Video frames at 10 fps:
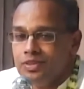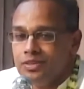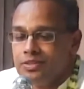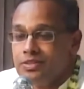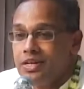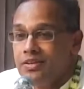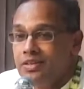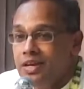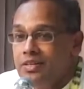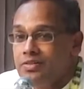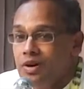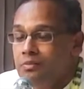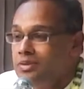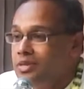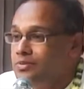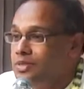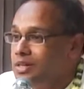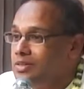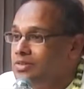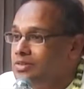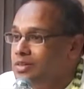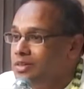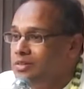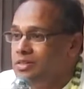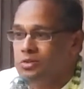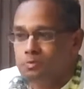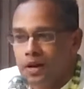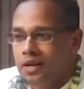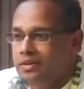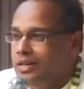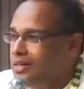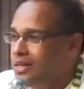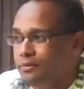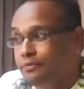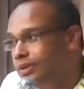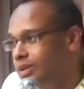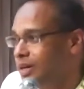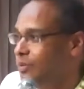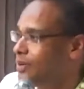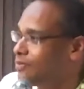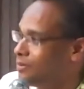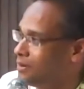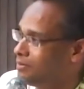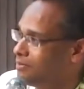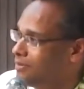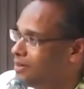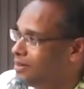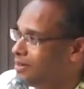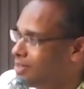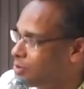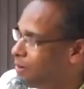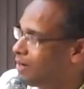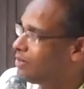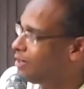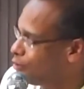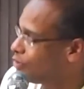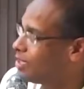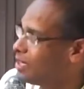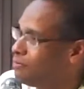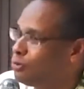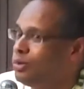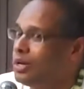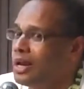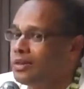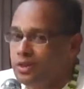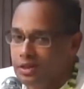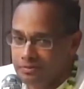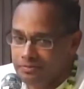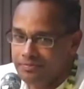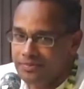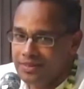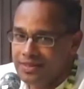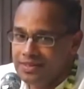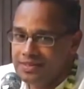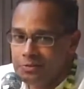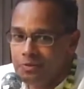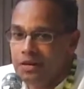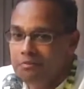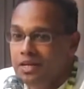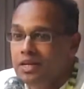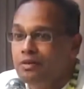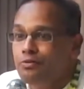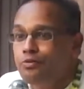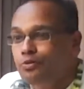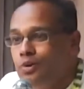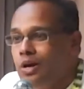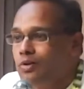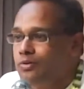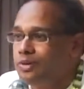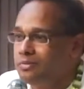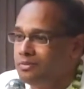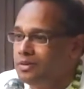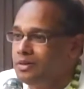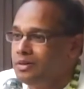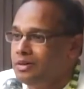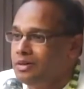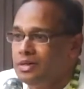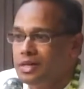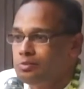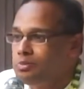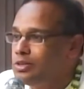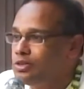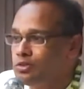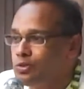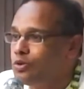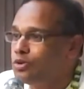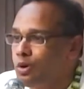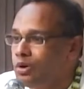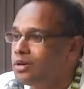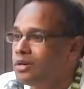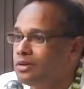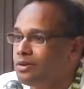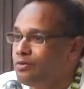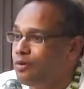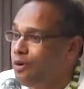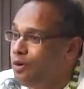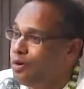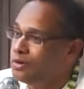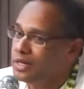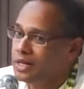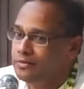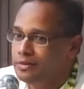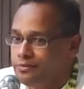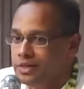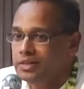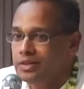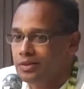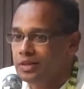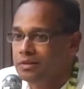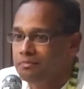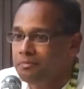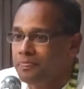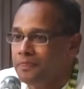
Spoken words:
Krishna at the end, as Vamandev says, despite taking everything away from him, despite reducing him to nothing, despite making a fool out of him, he has been so tolerant of all that I've inflicted on him